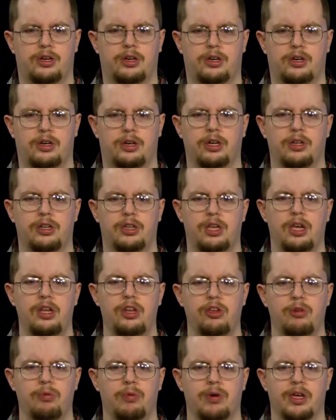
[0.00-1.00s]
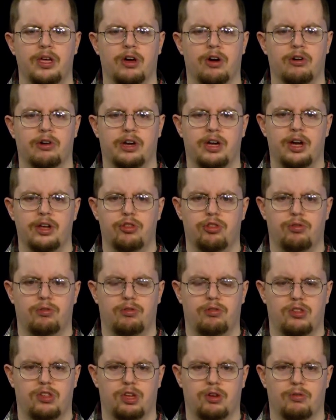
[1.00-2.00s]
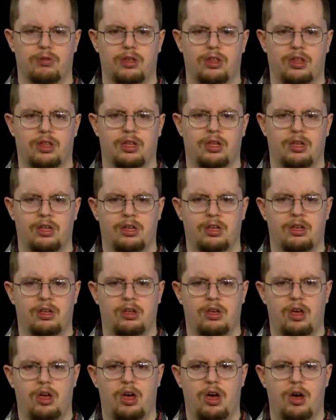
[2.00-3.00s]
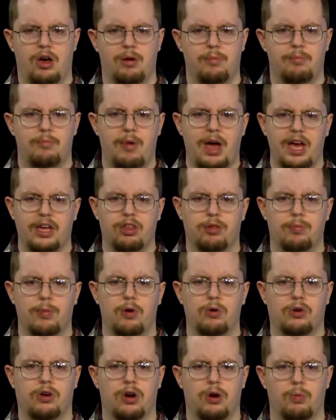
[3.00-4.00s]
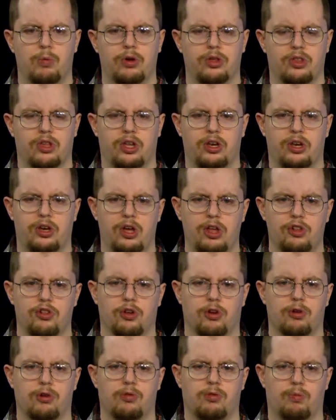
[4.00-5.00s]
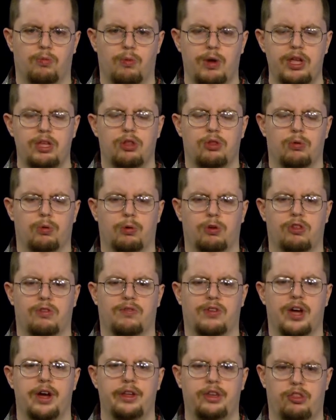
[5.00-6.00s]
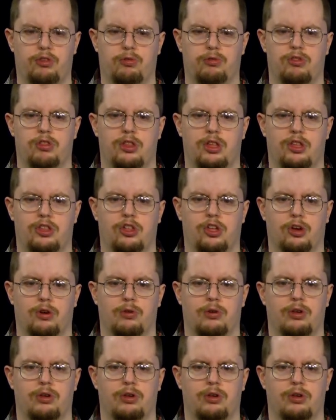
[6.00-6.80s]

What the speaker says: Continuing our concert series, Mass Mocha was another great source of concerts this year.